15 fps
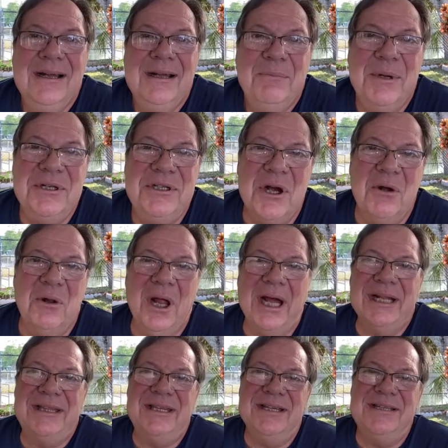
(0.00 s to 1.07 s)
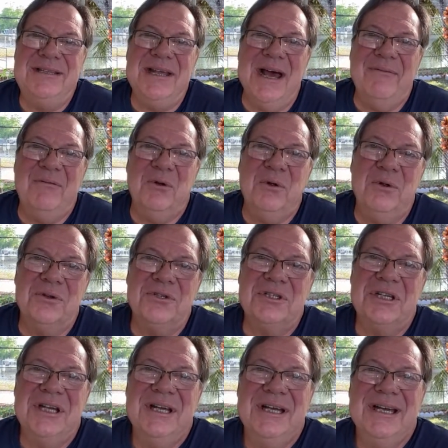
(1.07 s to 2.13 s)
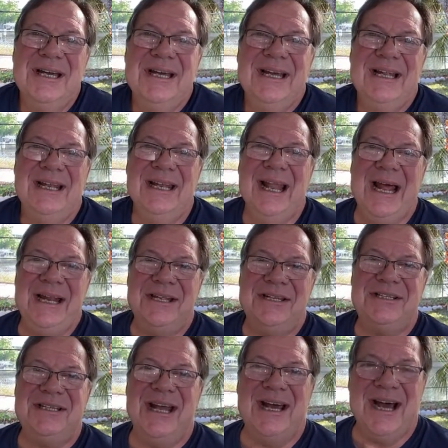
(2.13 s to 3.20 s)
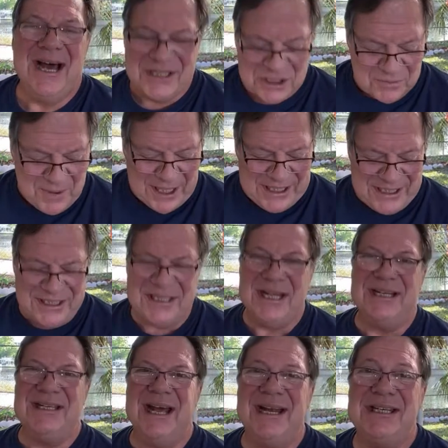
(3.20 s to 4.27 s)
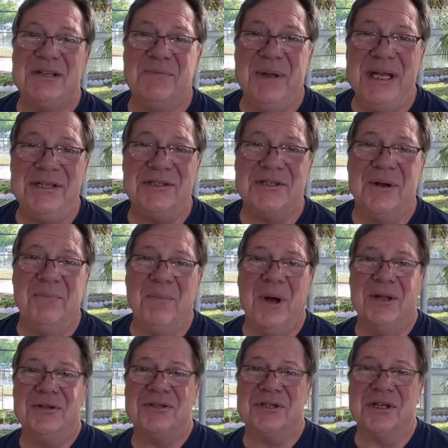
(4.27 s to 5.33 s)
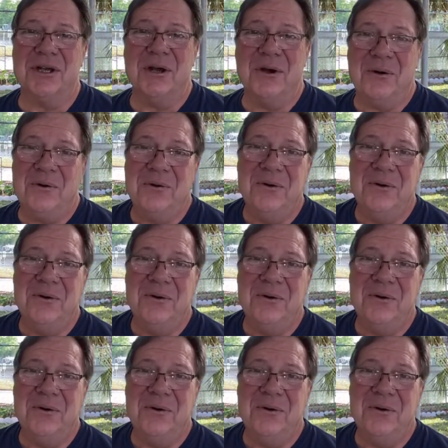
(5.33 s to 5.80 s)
But Joe liked the devil's lettuce. Yeah, somebody said that to me some months ago.